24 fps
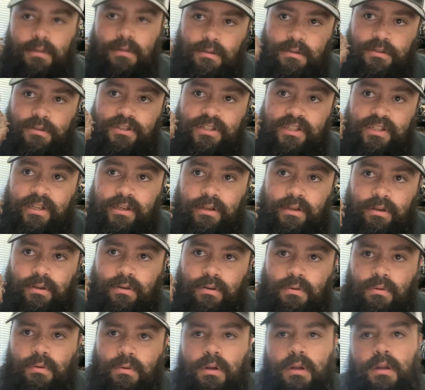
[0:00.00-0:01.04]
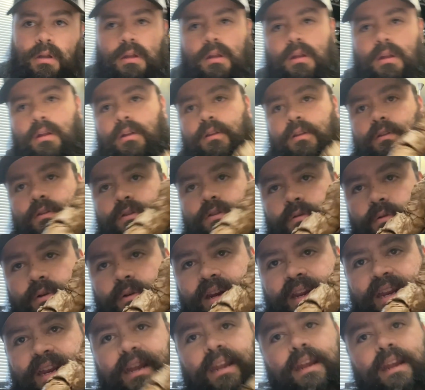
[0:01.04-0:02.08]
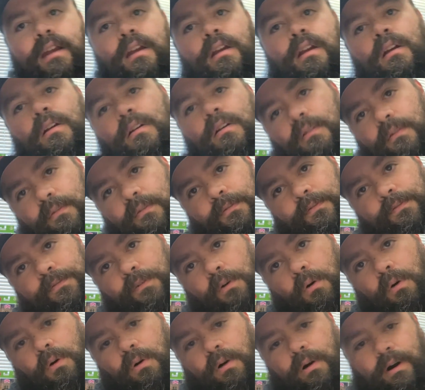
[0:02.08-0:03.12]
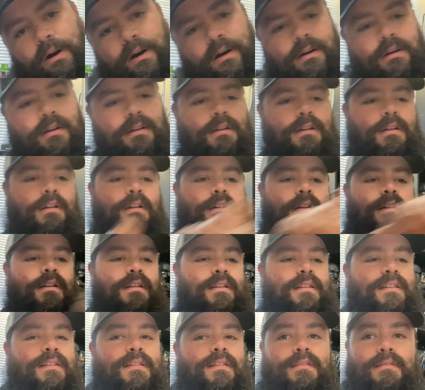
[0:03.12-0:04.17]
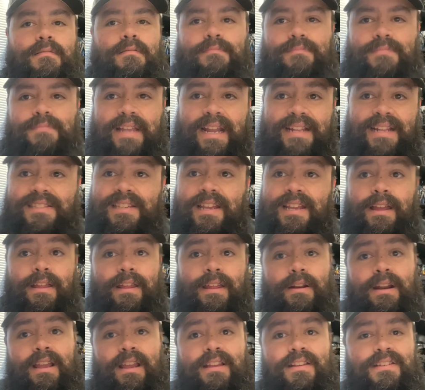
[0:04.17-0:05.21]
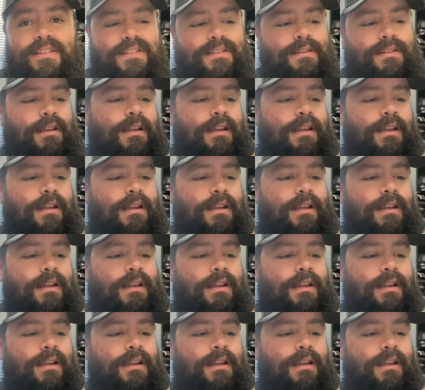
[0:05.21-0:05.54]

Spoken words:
2, 3, 4. That's how it is.